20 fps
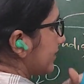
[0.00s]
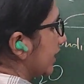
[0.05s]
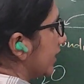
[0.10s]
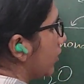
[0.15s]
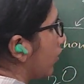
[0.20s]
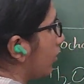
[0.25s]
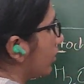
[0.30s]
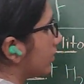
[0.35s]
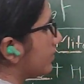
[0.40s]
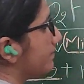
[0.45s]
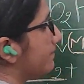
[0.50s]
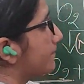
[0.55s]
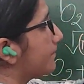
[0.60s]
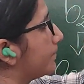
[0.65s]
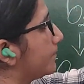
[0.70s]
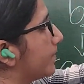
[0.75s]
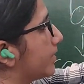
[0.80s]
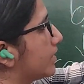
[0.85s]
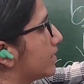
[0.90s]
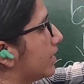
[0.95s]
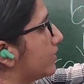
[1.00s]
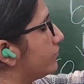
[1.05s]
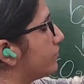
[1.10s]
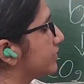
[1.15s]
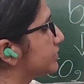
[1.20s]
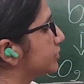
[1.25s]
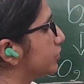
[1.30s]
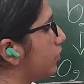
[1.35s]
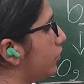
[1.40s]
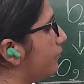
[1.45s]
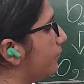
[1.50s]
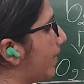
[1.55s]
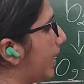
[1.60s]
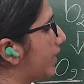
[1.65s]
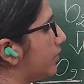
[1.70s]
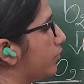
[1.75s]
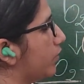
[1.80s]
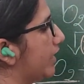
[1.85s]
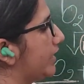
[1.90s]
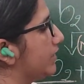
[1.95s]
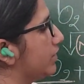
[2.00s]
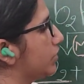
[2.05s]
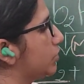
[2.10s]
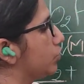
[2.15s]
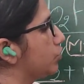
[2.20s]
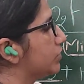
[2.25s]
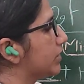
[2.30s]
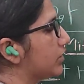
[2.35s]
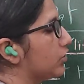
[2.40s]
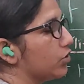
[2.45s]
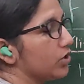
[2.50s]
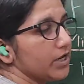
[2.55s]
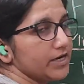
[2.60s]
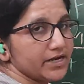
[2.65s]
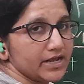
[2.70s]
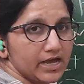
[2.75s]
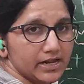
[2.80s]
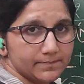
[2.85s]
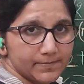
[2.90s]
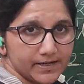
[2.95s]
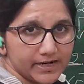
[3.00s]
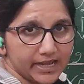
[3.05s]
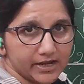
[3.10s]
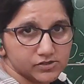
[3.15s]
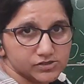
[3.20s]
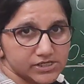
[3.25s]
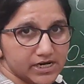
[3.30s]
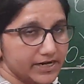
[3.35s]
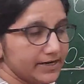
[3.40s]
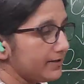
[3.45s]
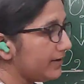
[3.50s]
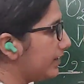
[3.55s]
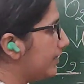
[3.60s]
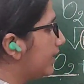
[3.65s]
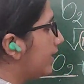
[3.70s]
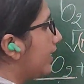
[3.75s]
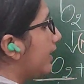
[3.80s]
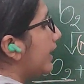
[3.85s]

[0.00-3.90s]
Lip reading: ethanol, conversion of pyruvate into ethanol and carbon dioxide.